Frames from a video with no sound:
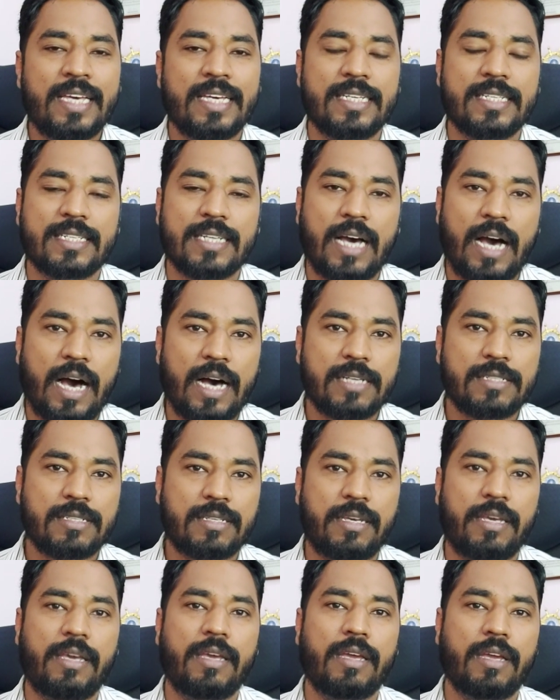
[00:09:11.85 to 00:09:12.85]
is
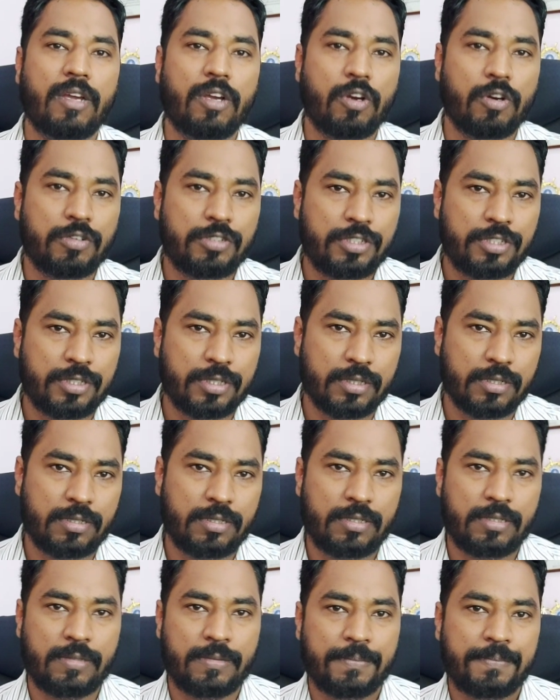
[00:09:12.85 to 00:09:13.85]
asking
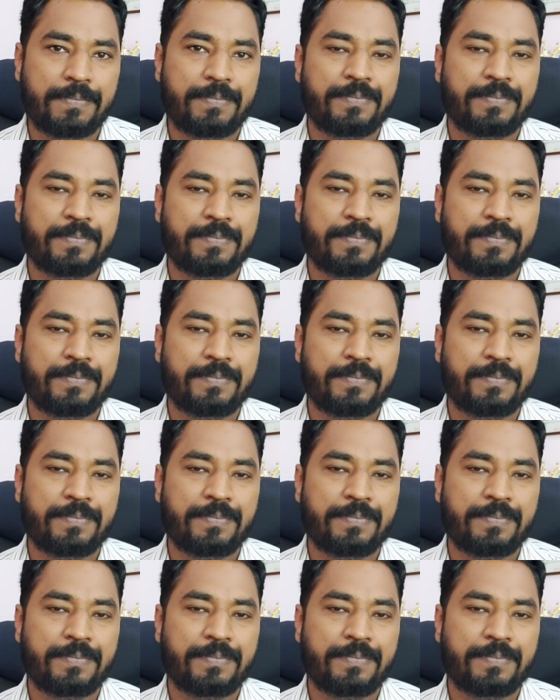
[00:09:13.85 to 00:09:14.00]
questions.